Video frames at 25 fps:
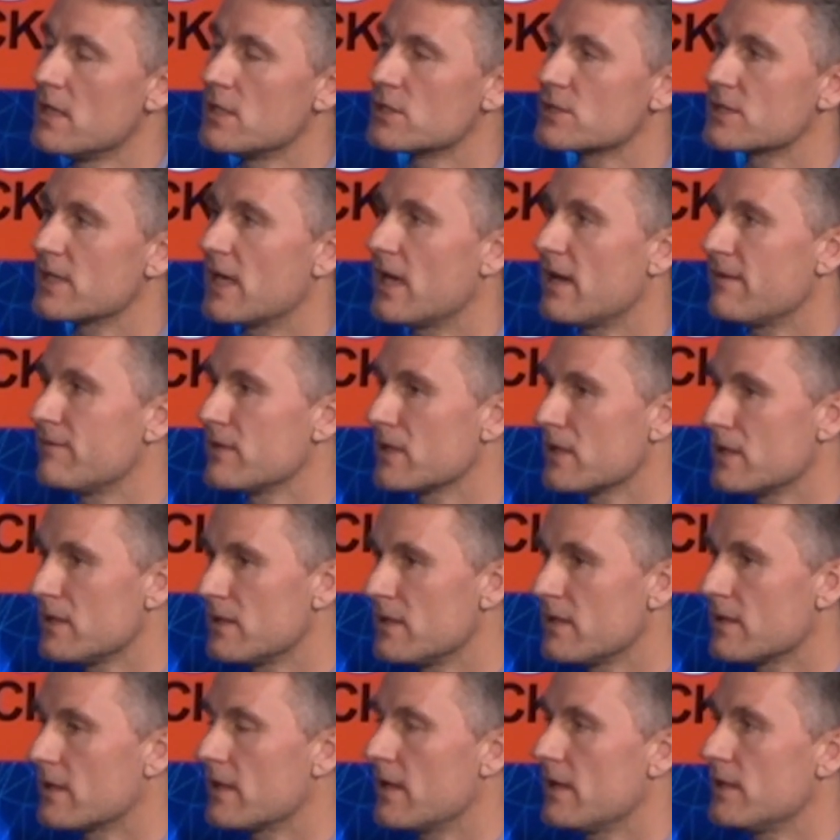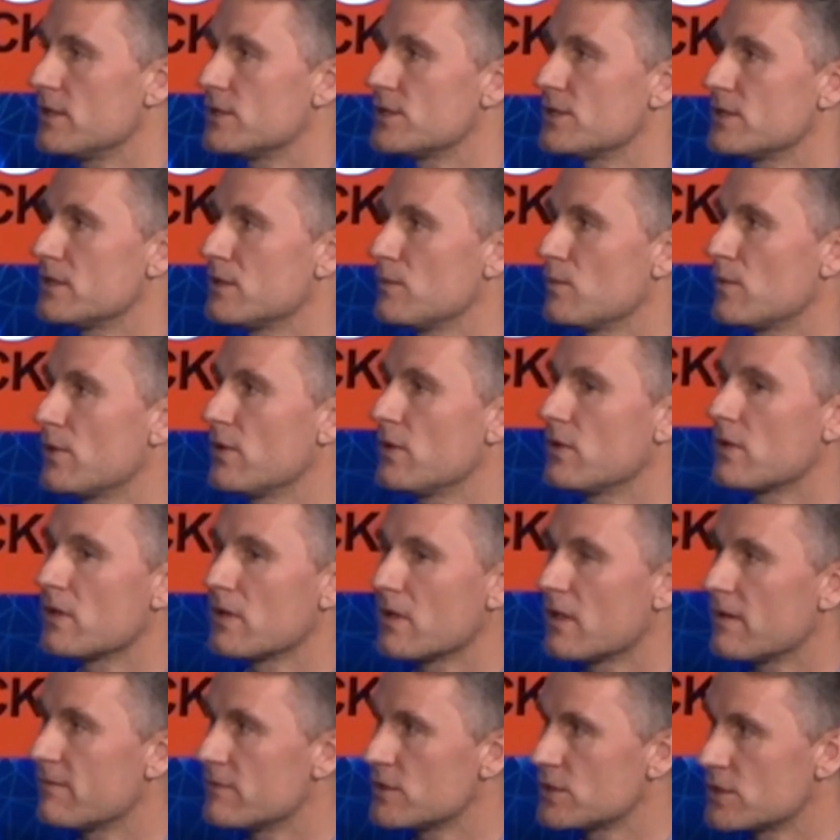So having an indication where you
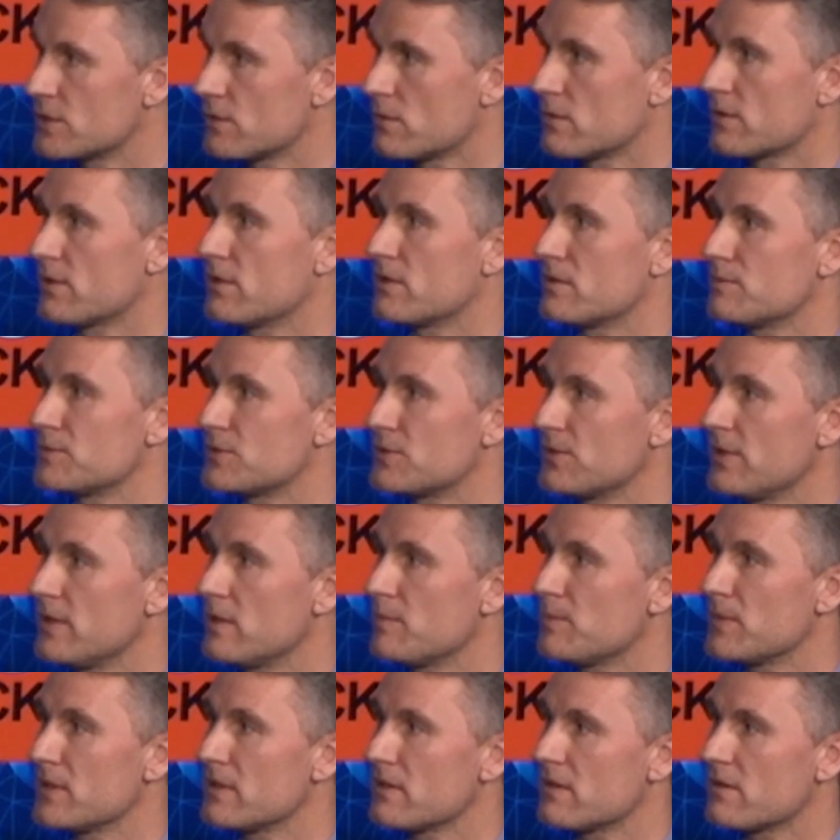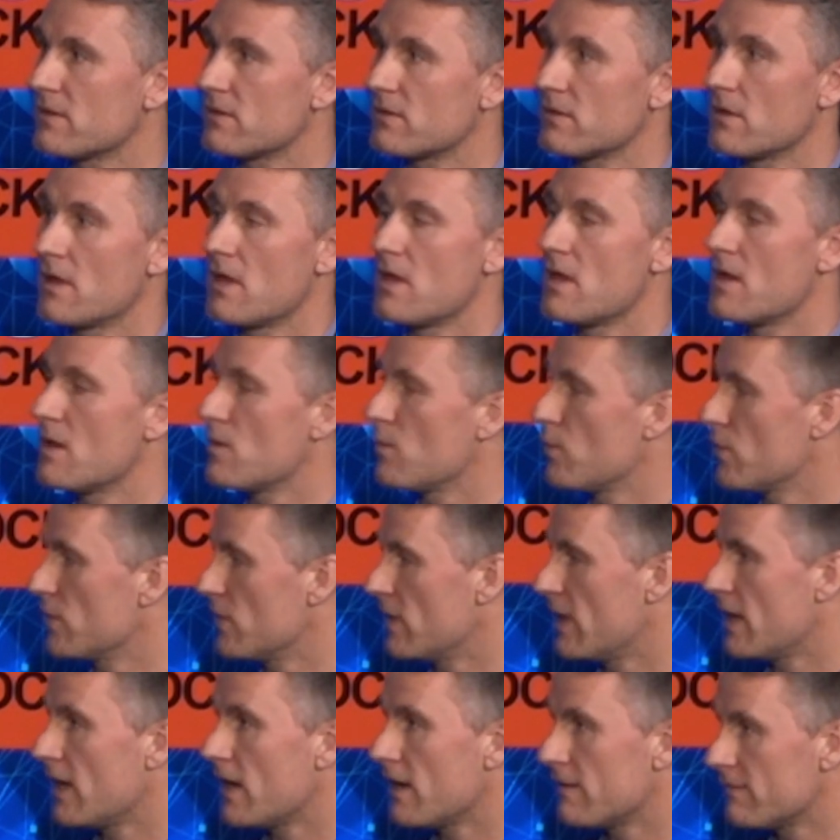can give a short-term treatment, we
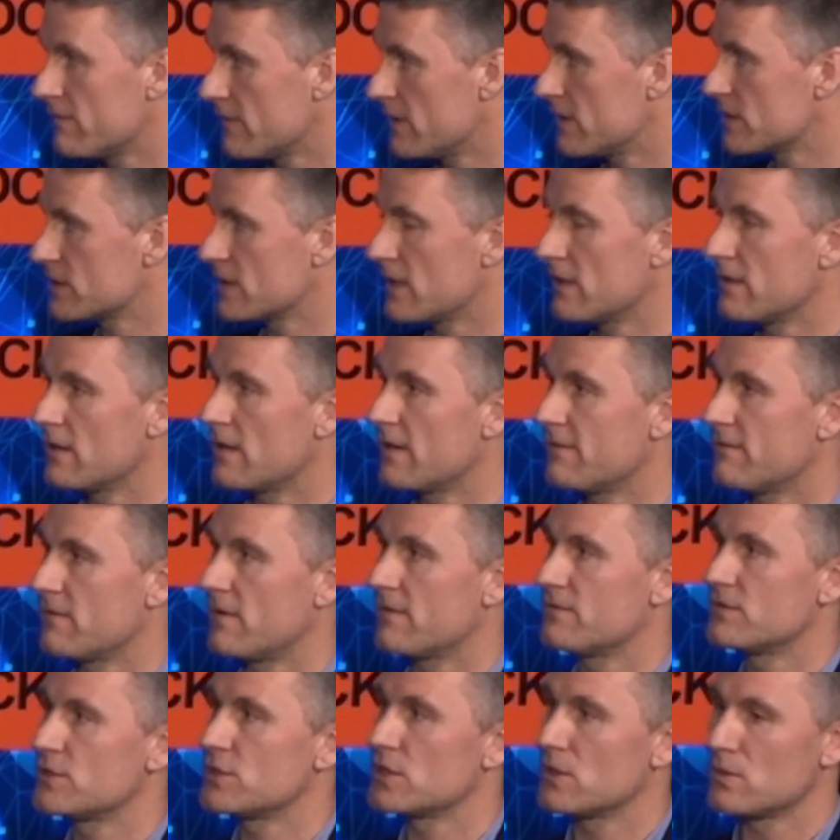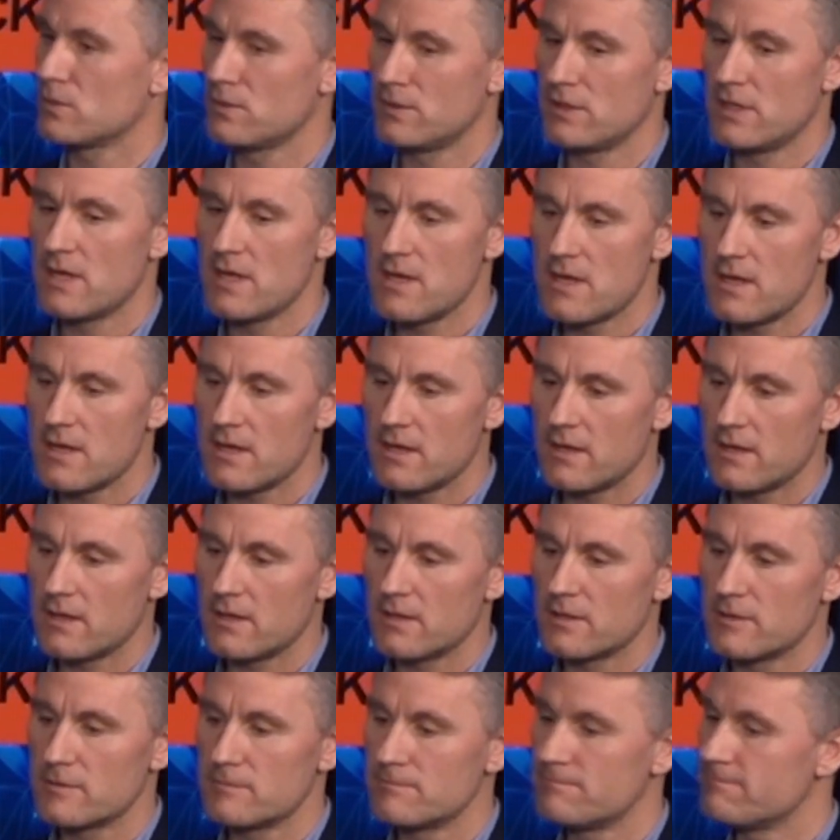have, as I've shown,
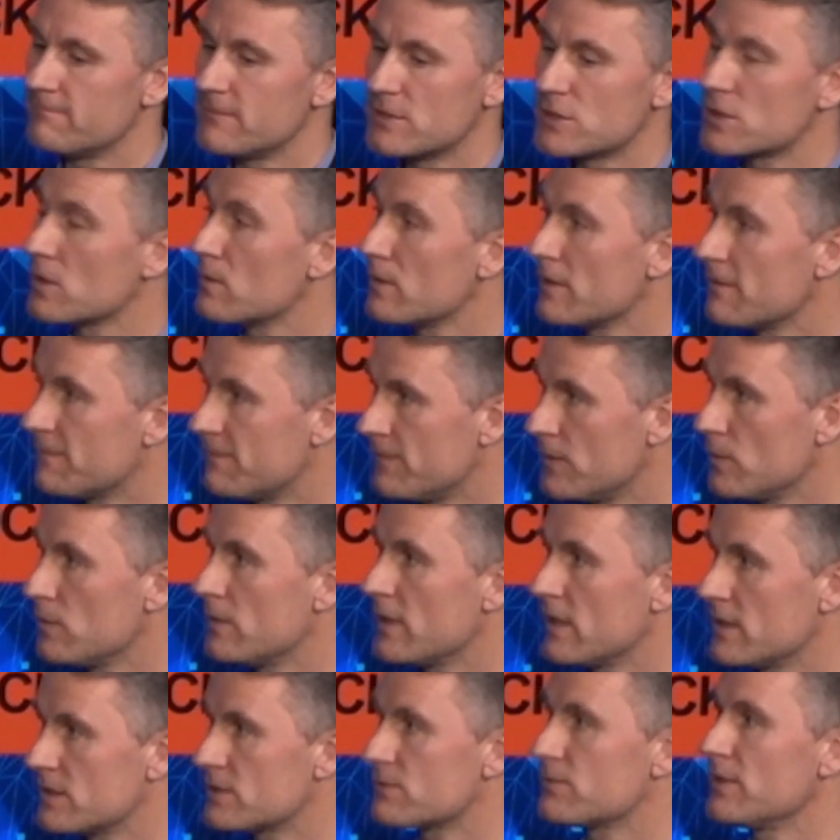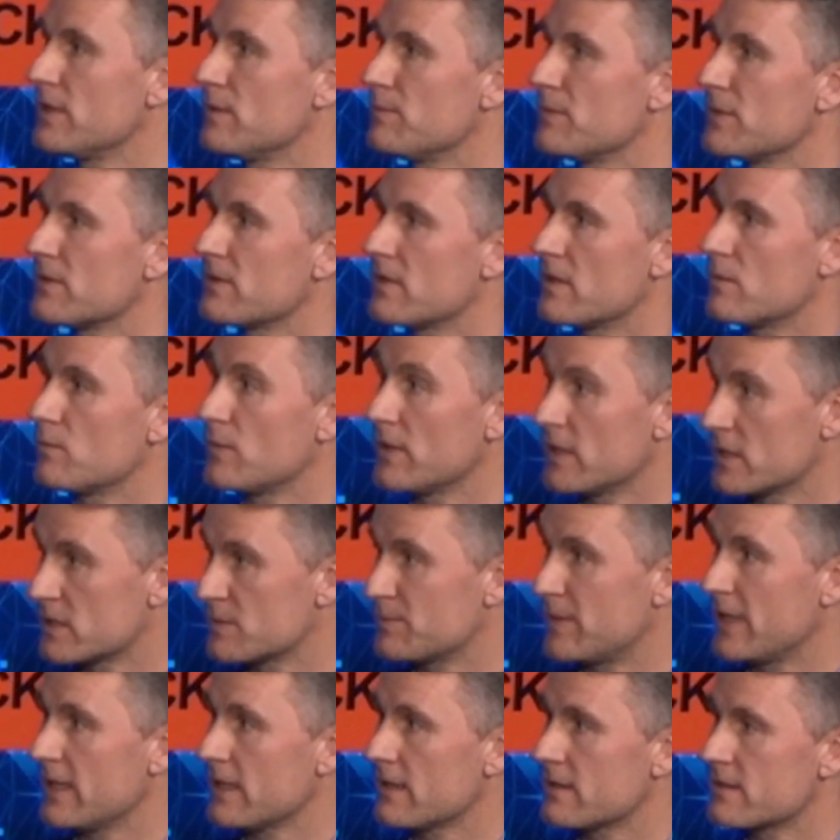it's only a few days treatment that we
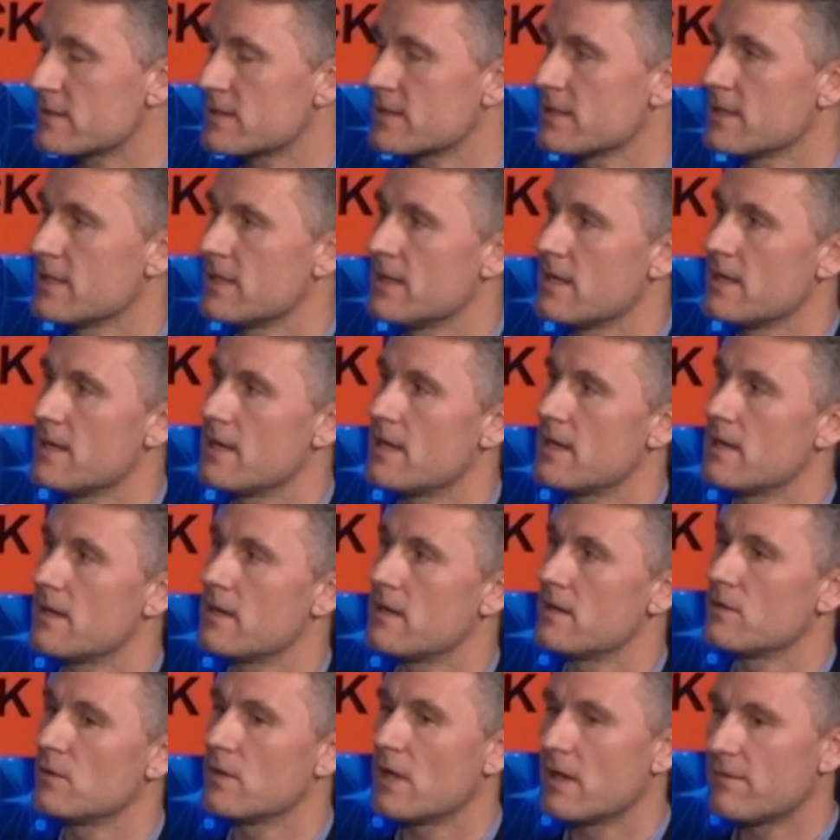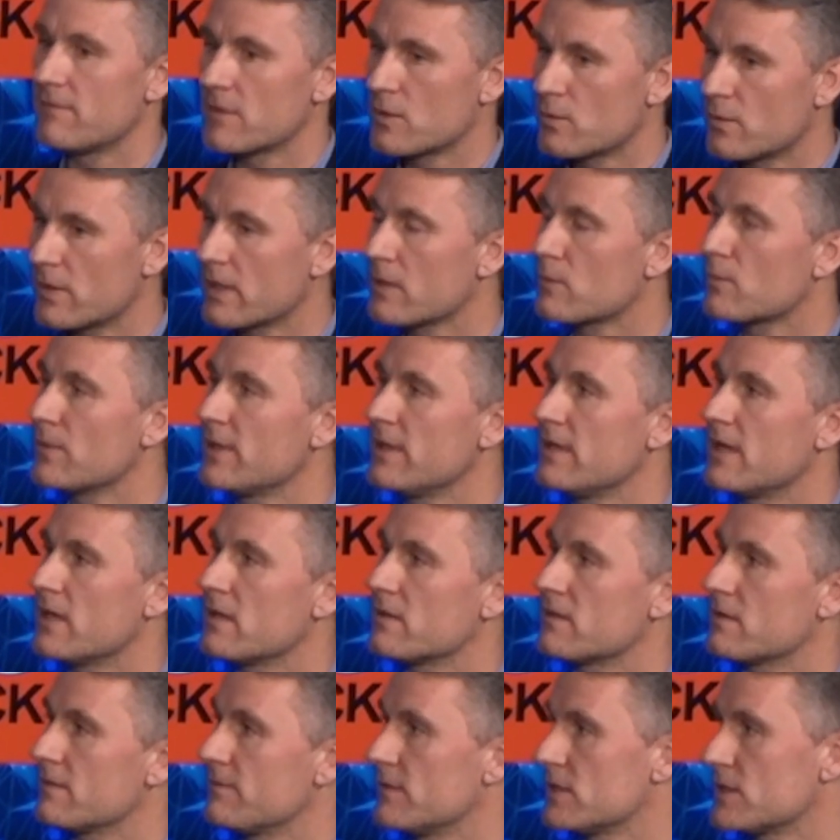expect. You have a quick
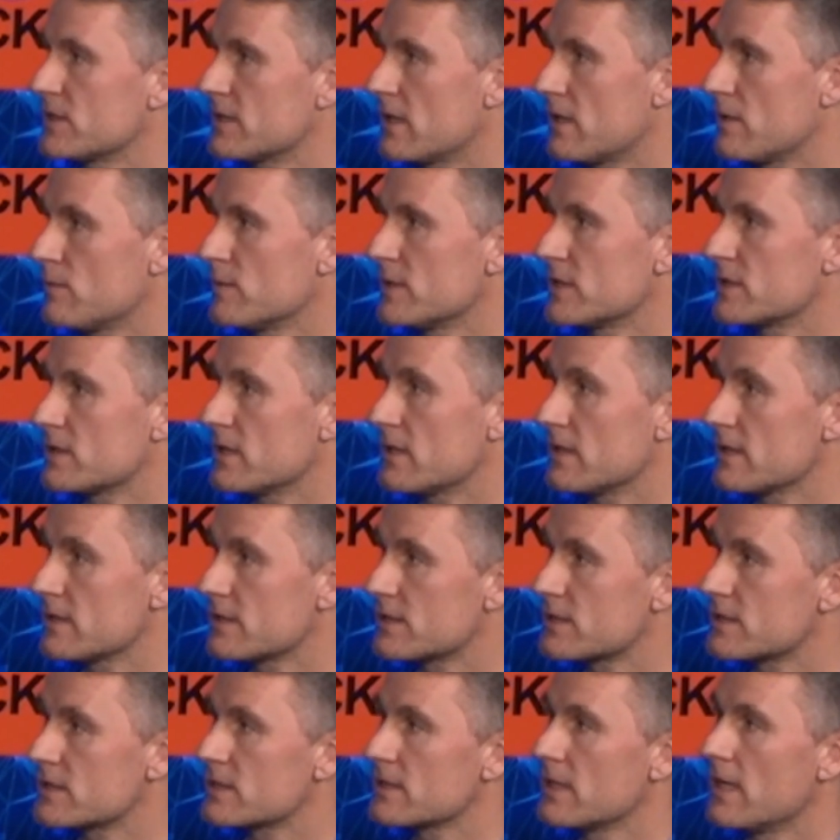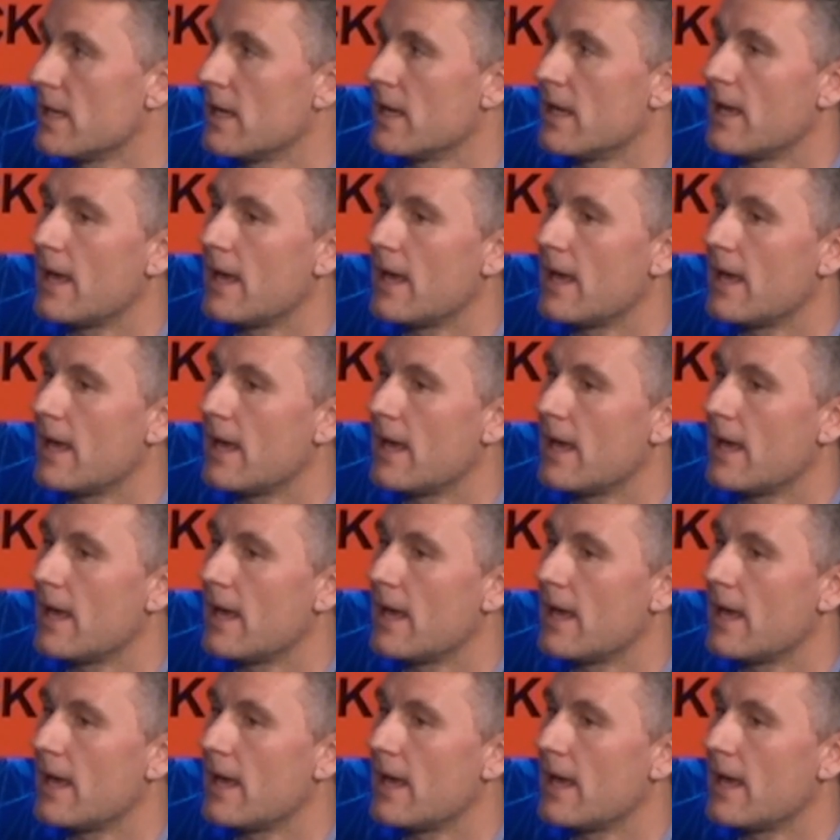readout of the study results.